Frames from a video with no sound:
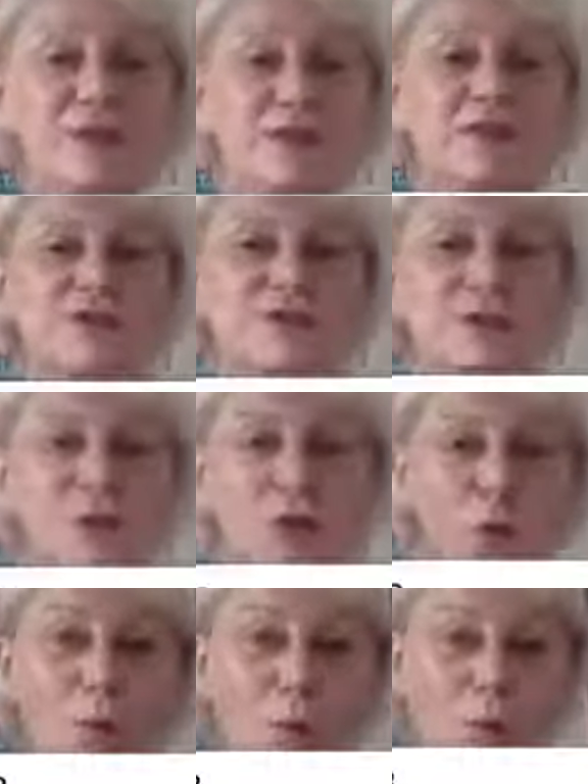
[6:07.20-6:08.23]
you wanted to
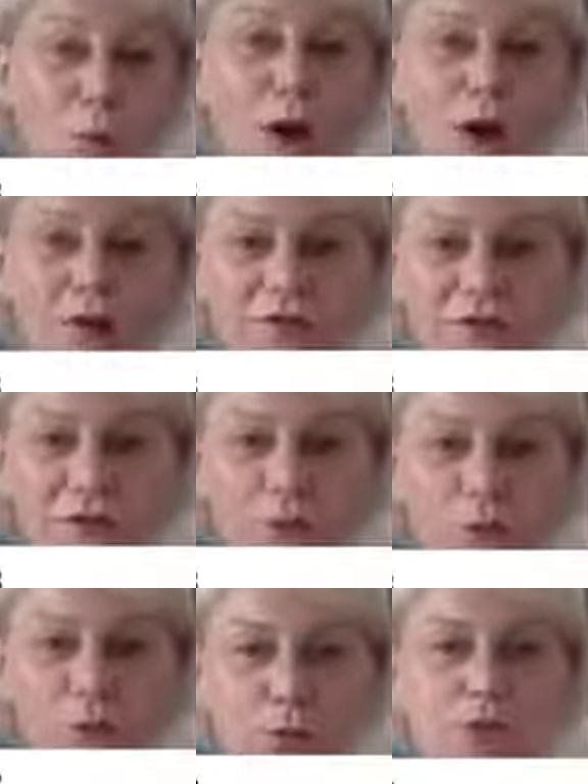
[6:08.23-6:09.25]
do, what
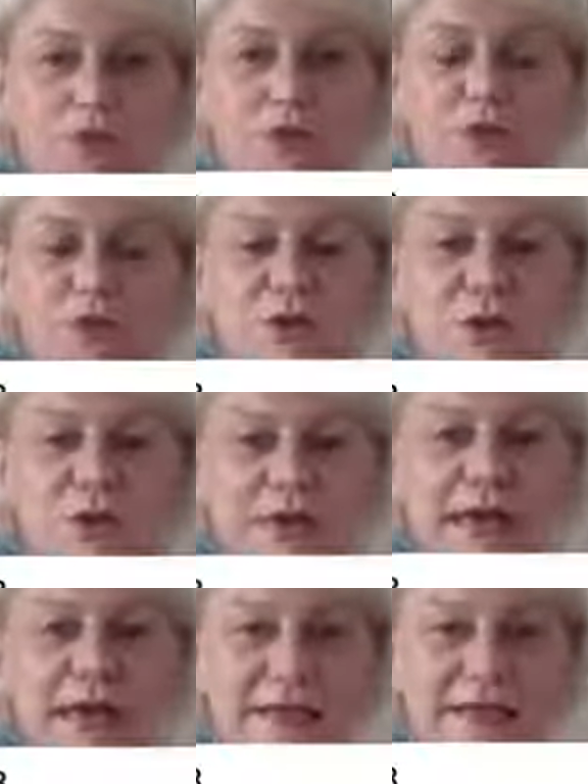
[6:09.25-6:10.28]
would you
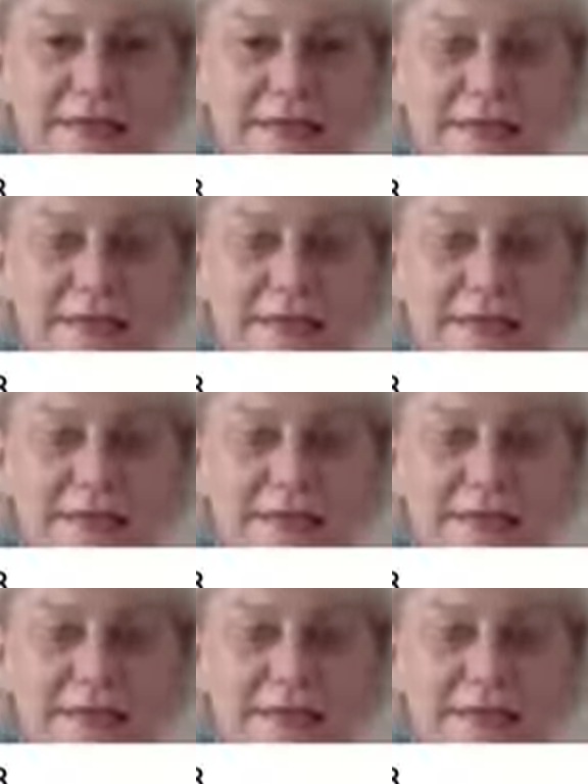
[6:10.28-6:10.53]
create?